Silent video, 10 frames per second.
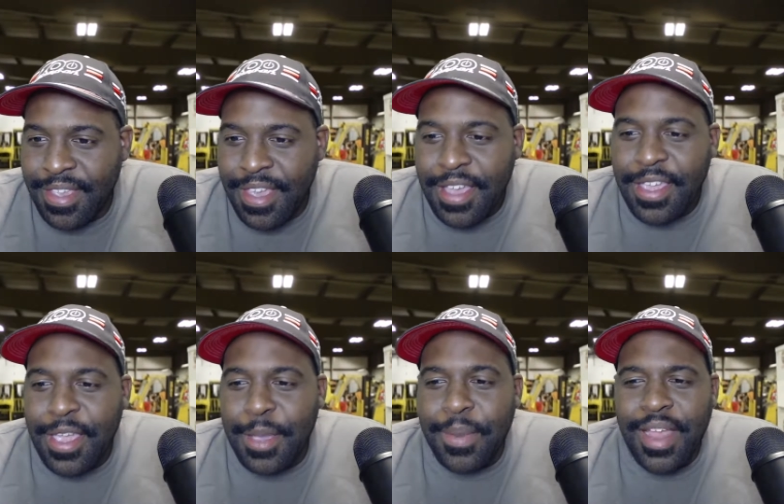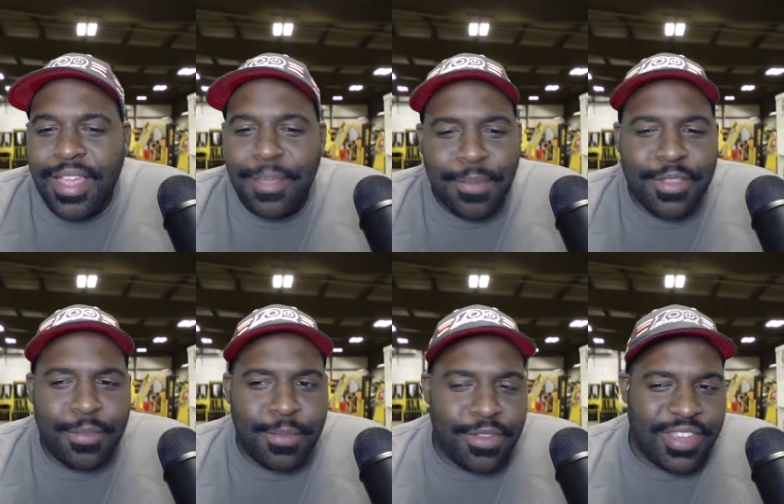Yeah, but I could put the
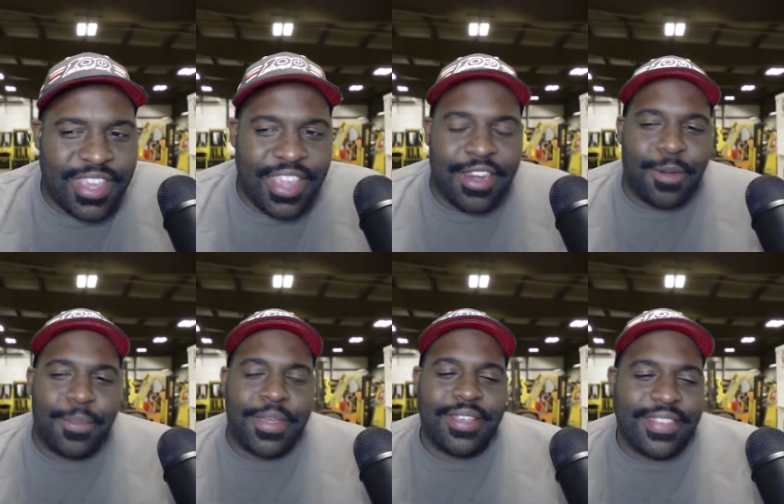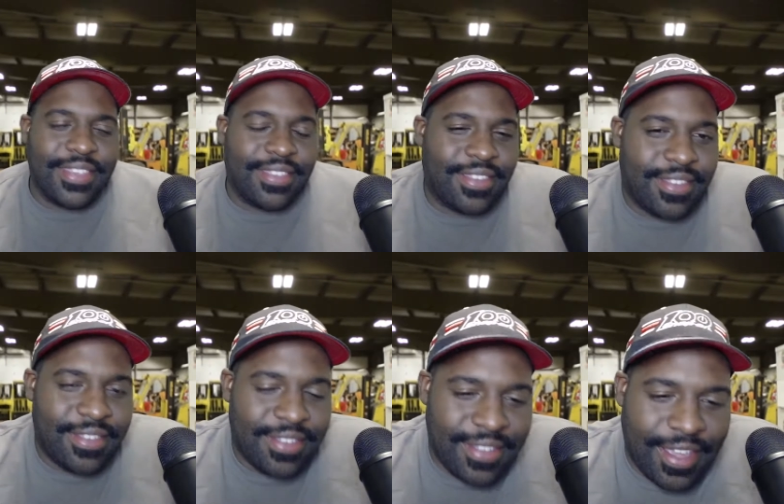music in there because it's
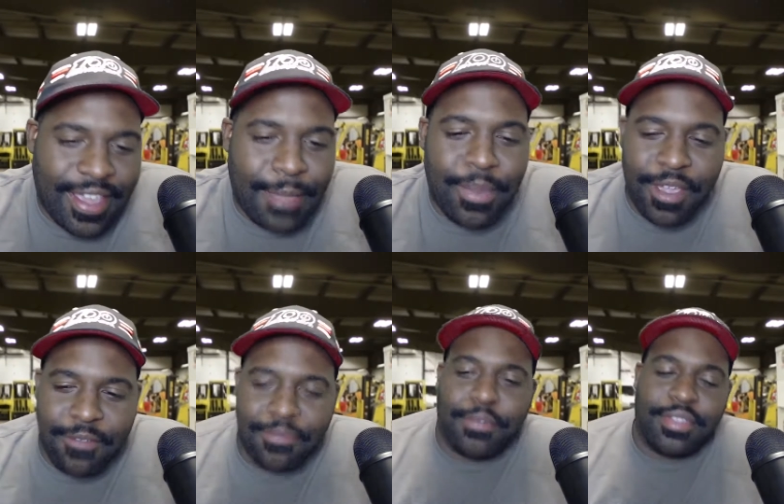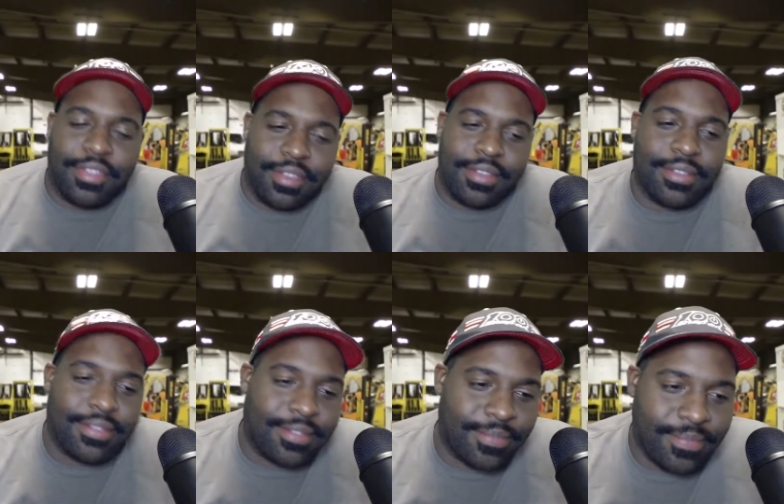like I pay for the
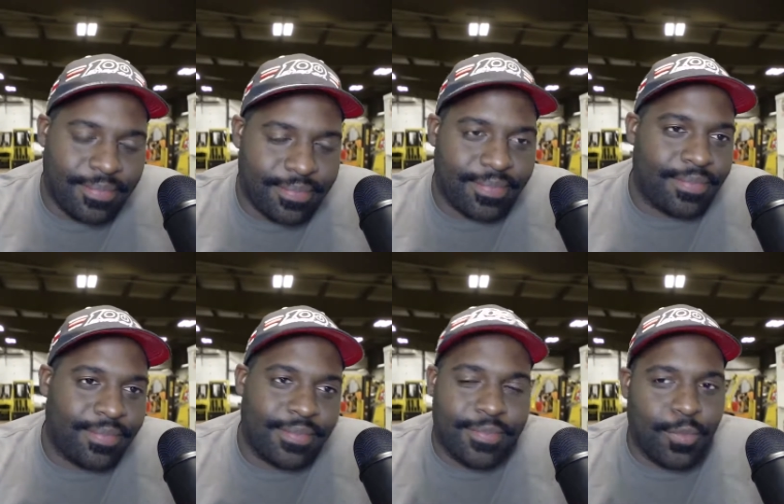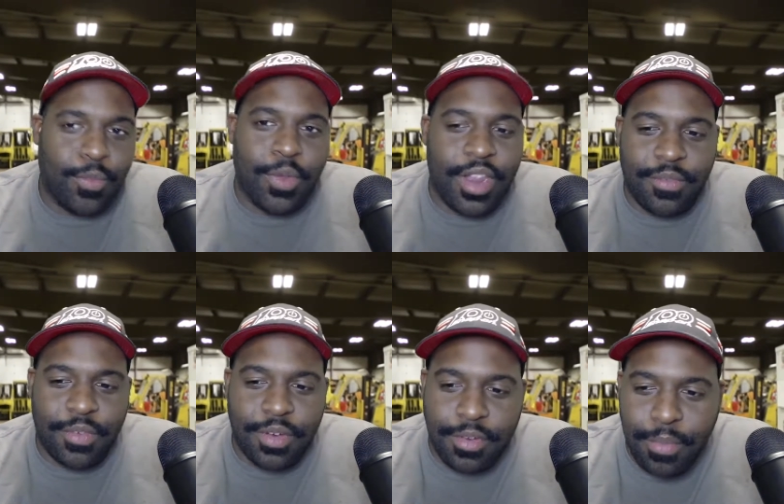
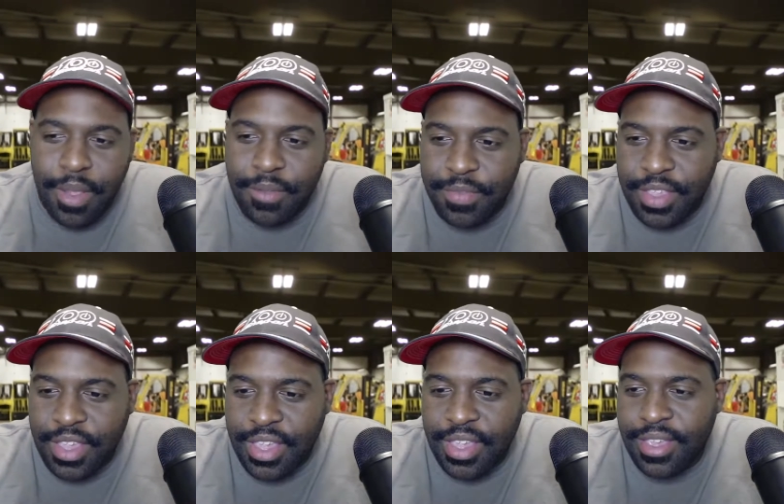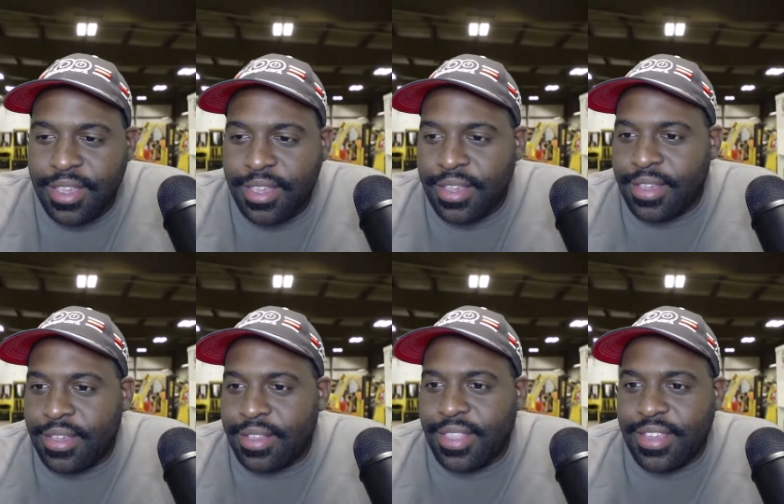whatever monthly
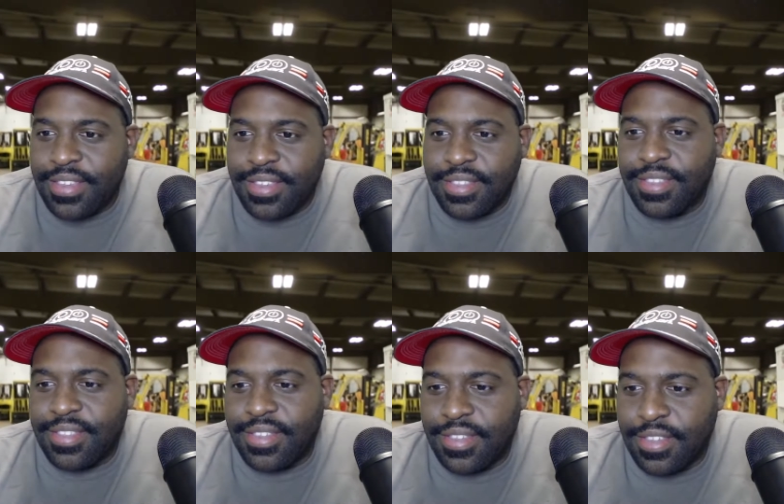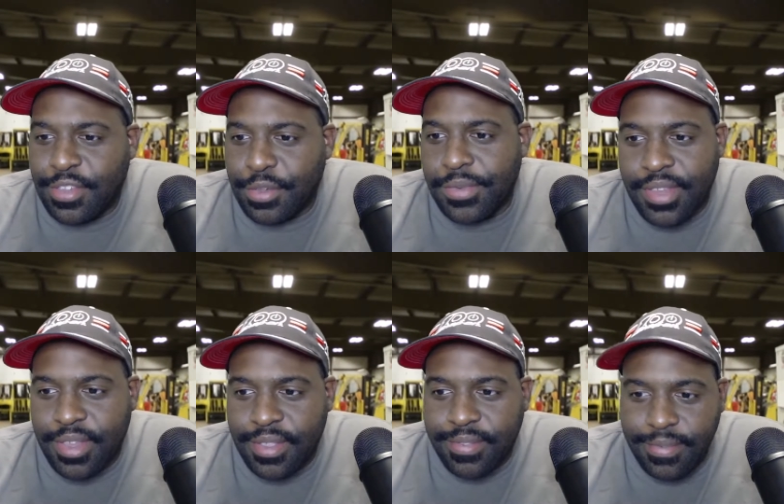license to use
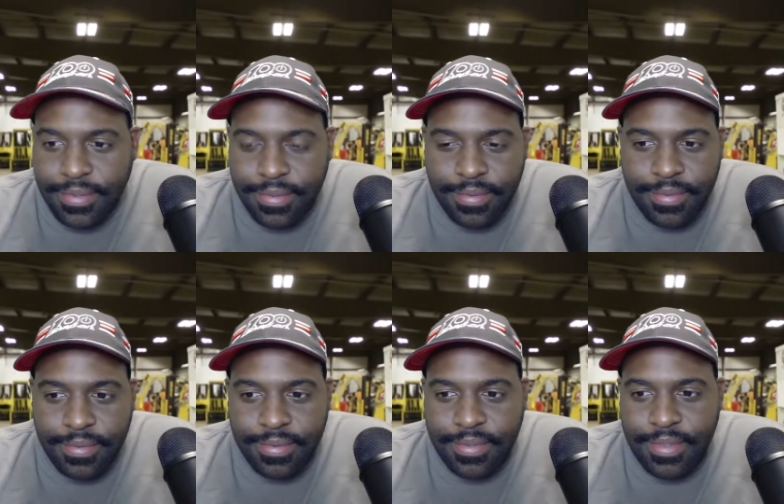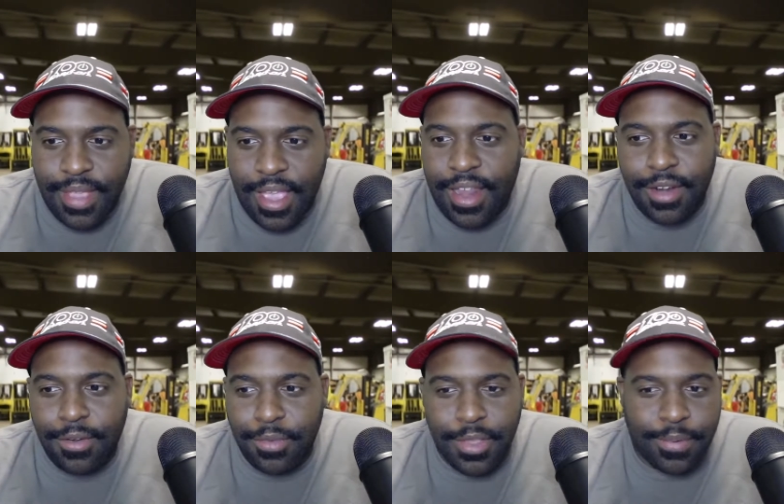it. and I
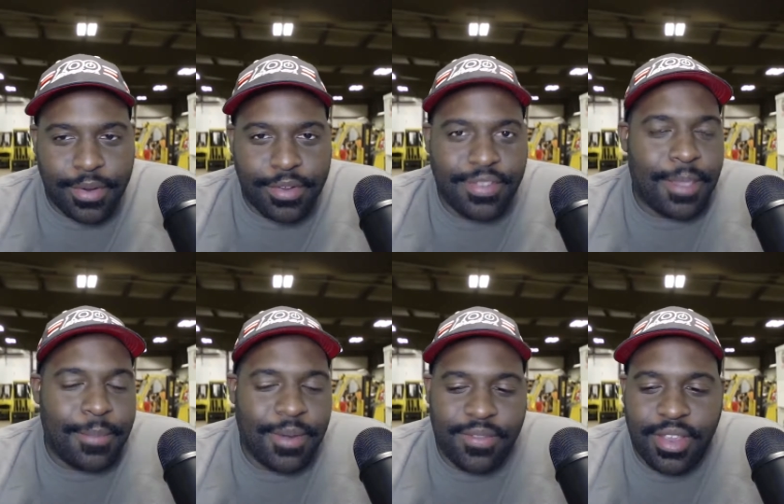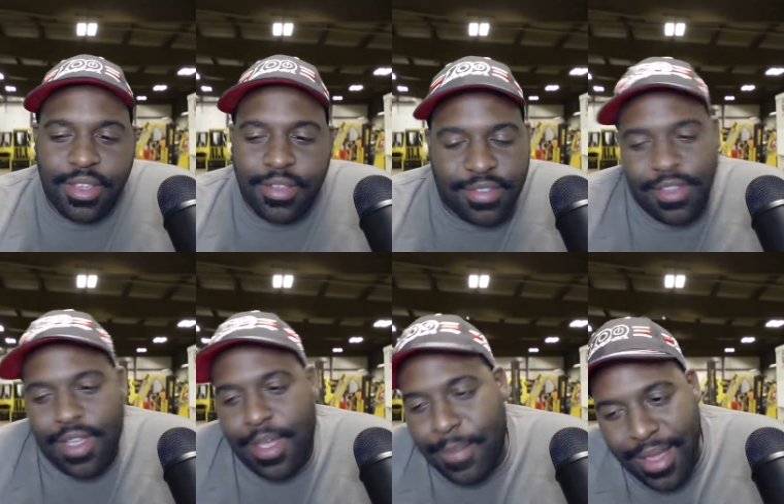don't really produce that many videos, so
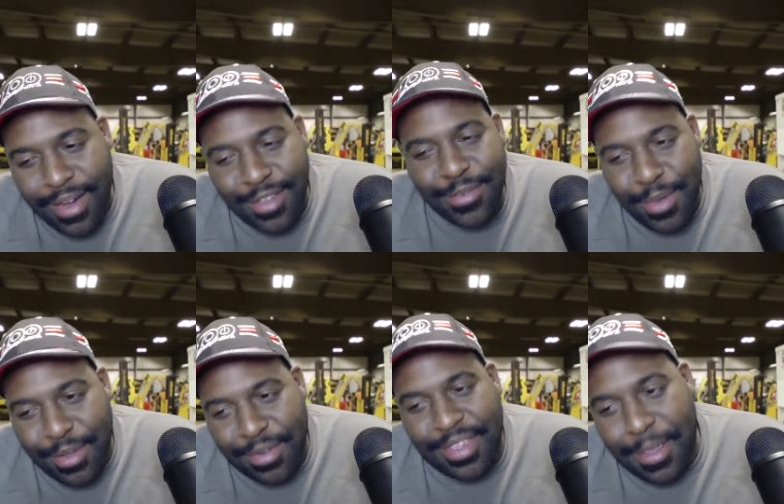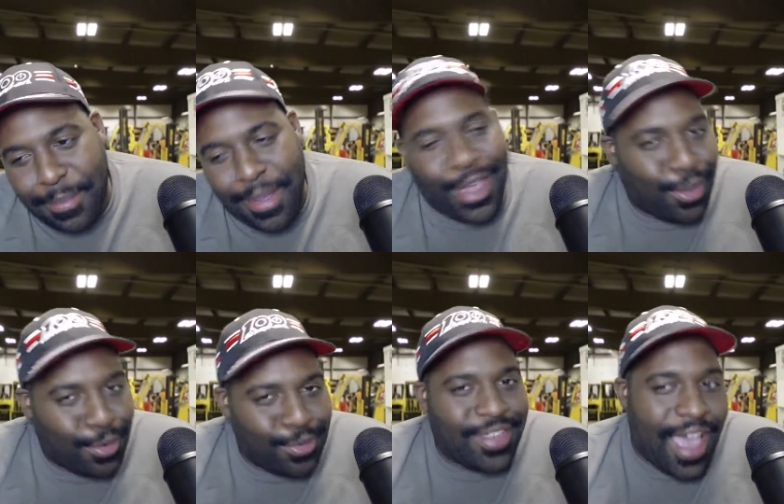I might as well get my
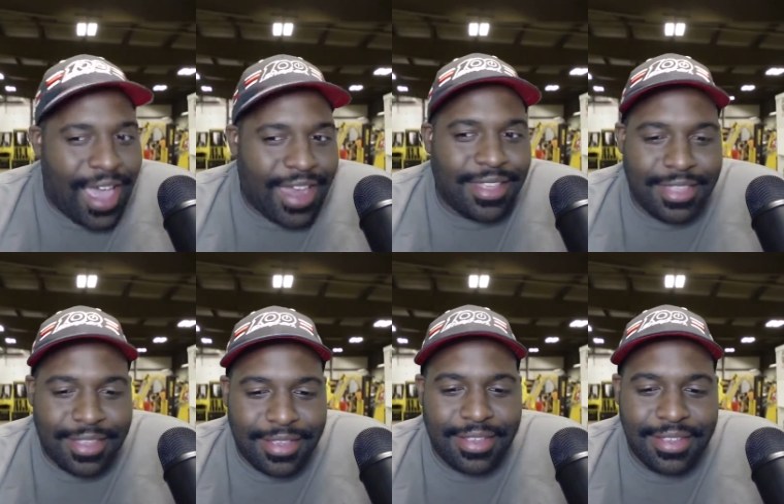use out of the